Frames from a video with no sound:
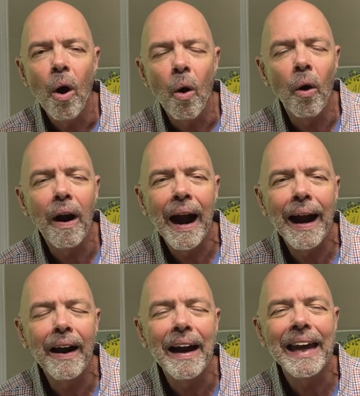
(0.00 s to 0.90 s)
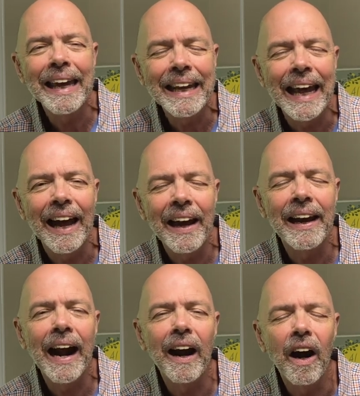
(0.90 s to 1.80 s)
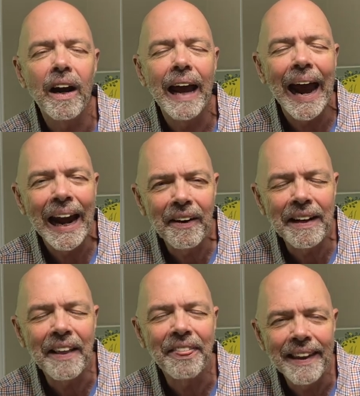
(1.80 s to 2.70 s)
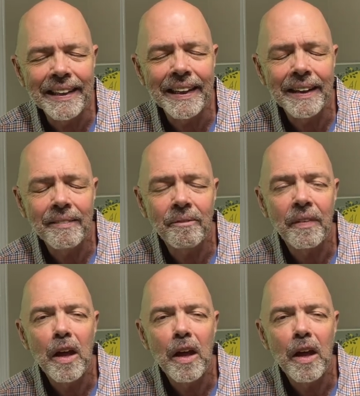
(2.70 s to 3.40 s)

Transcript: or our in, and our erring thinking,